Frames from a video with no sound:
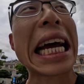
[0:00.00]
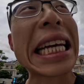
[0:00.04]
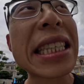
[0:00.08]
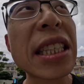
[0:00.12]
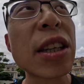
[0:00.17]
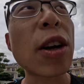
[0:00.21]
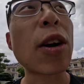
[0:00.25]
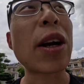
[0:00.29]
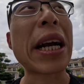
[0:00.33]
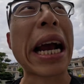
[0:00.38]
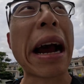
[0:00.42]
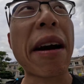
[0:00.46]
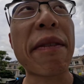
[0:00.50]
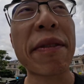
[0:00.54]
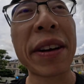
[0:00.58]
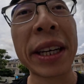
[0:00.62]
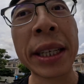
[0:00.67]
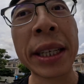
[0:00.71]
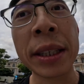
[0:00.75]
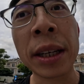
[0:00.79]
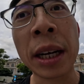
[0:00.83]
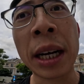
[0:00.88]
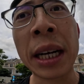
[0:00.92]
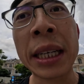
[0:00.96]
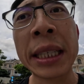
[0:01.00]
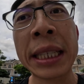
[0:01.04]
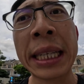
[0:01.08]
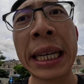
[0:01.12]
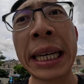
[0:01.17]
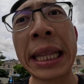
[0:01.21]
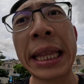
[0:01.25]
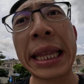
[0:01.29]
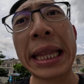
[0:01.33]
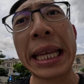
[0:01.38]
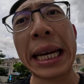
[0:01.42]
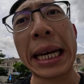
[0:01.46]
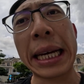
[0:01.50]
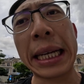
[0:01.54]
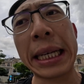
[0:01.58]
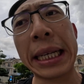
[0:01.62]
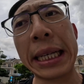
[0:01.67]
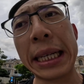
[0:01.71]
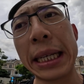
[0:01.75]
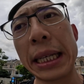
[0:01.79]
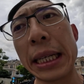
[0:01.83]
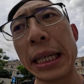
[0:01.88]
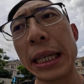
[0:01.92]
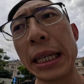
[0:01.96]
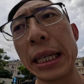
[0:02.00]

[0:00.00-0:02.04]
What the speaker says: lesser caffeine content than